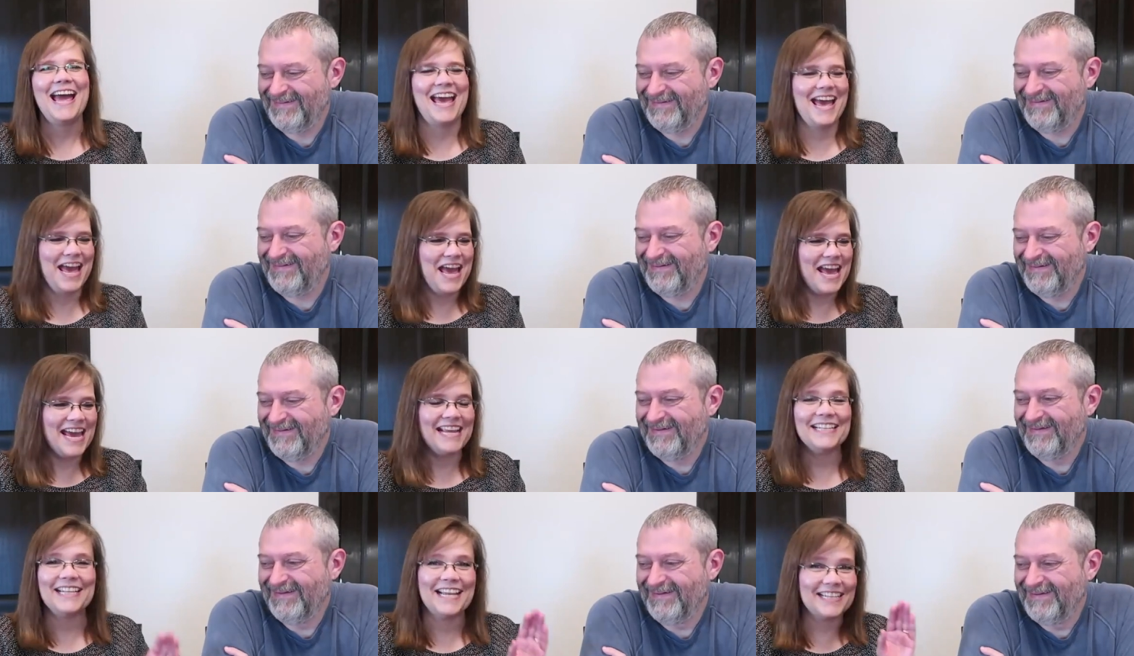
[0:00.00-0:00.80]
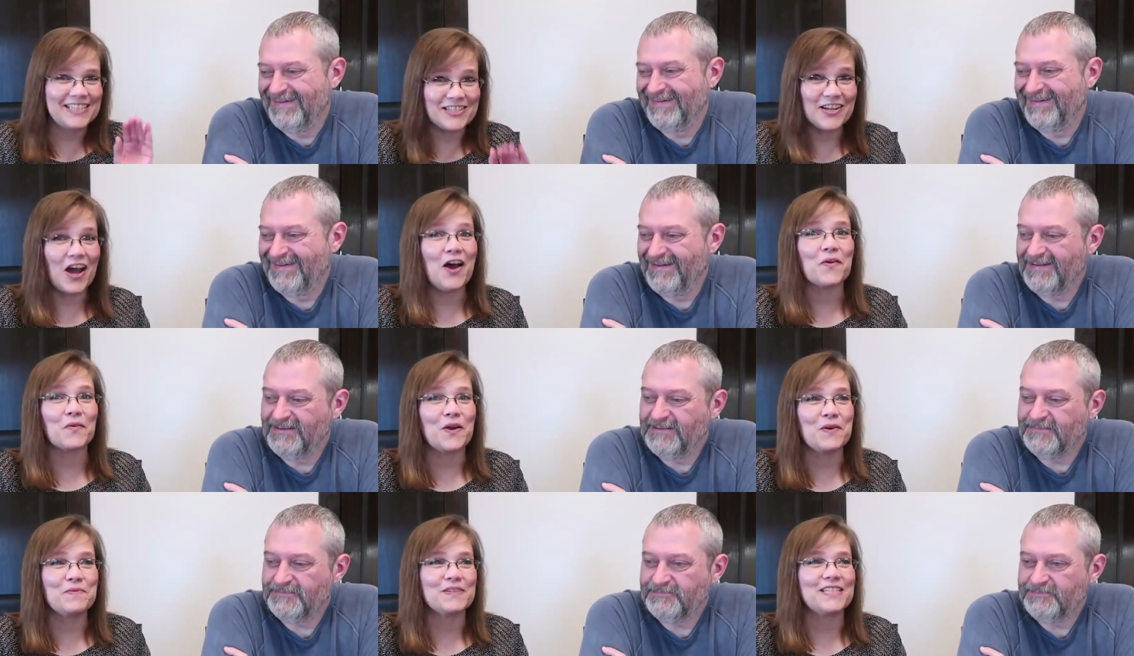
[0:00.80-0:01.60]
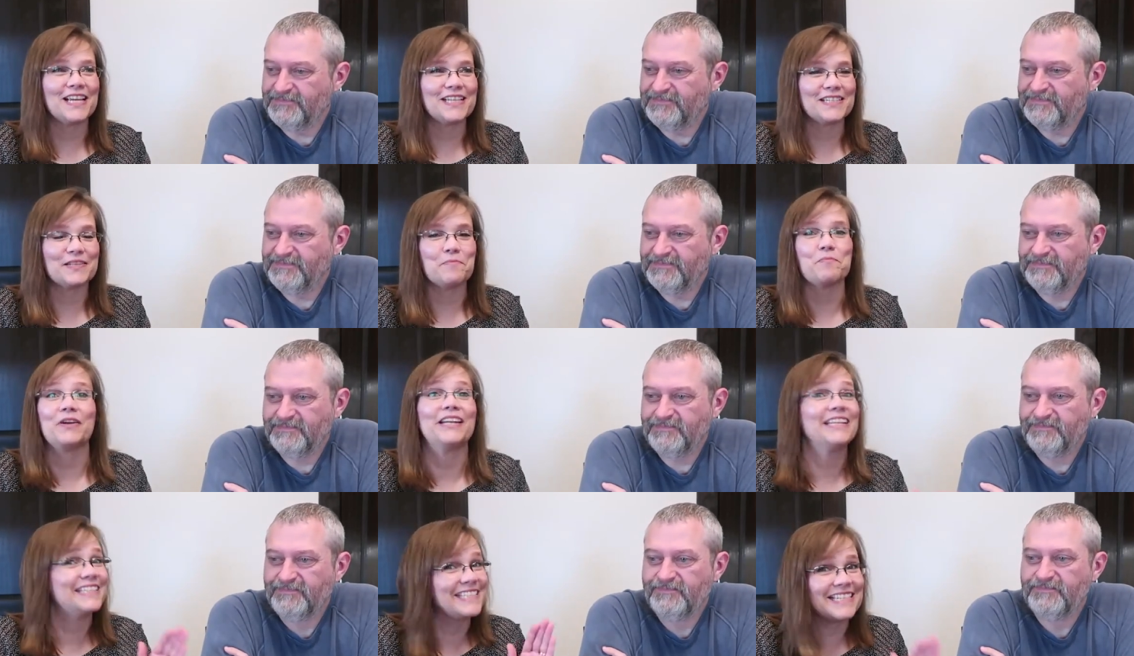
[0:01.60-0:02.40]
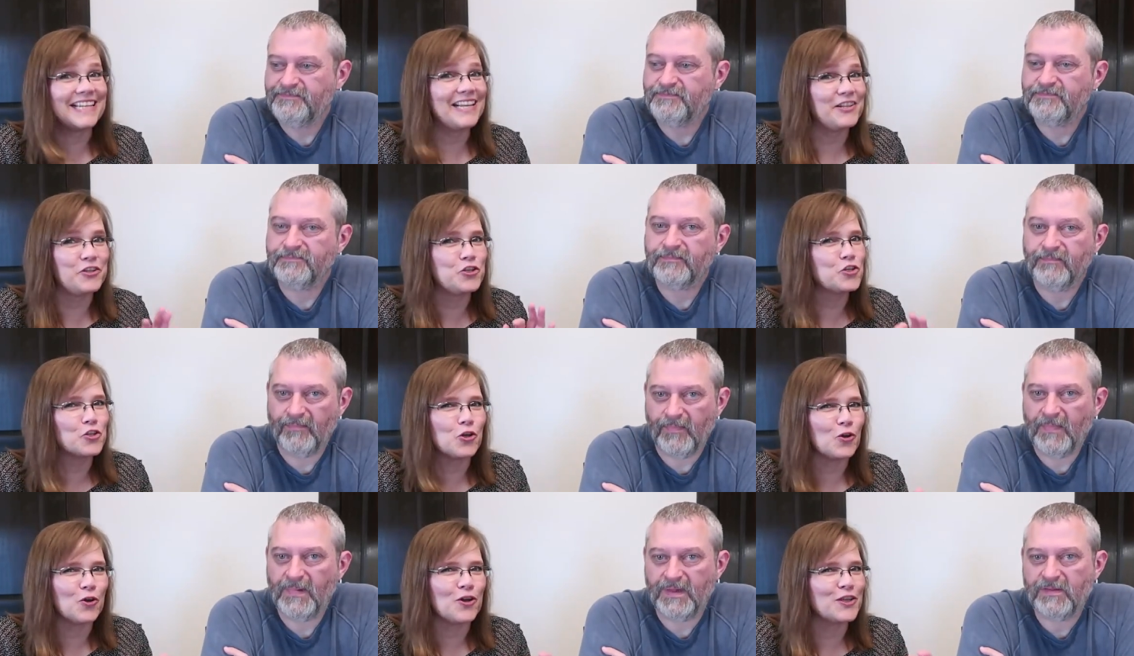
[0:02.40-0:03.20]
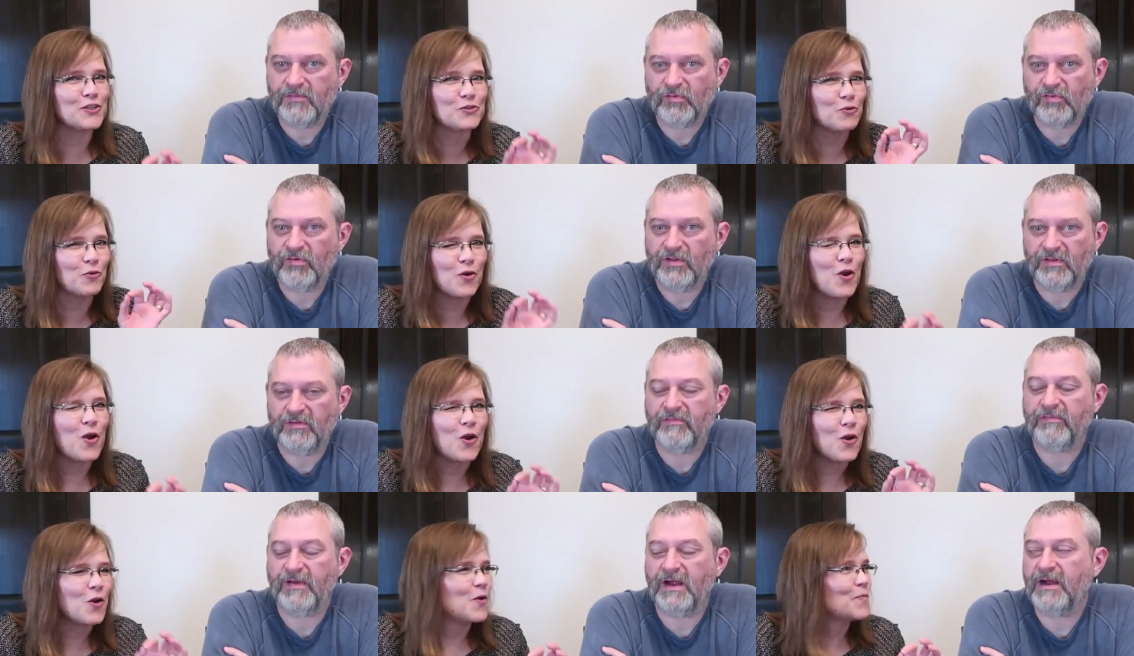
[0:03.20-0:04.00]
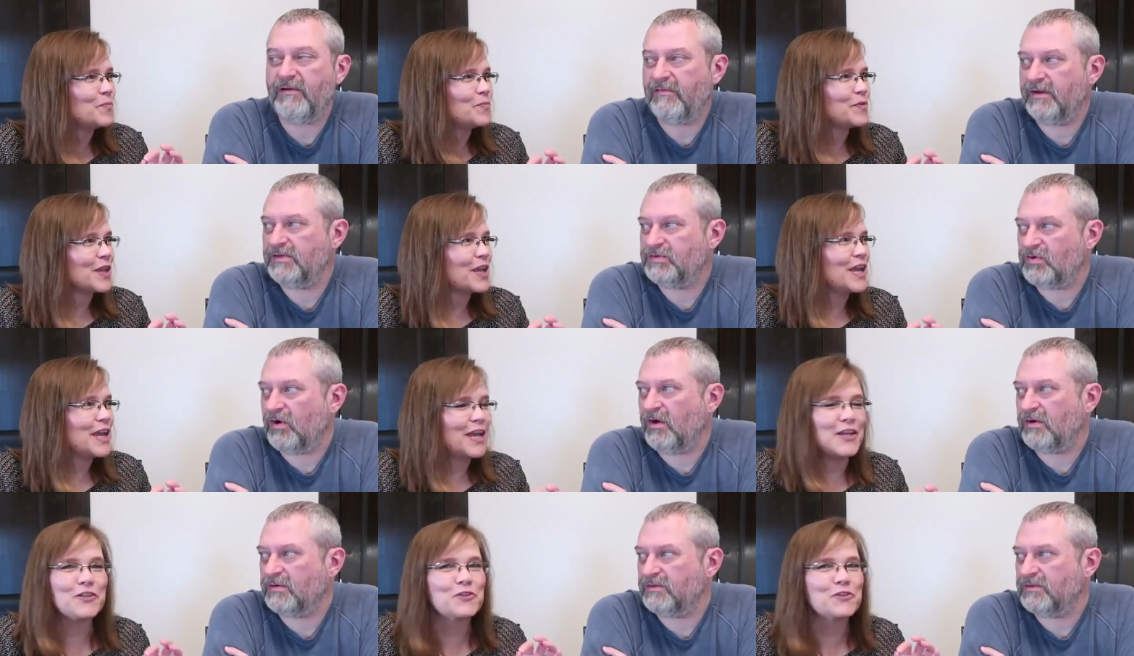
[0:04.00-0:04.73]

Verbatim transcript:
Speaker 1: it, it's not Robitussin, but it's it sure is.
Speaker 2: It's a very, very
Speaker 1: strong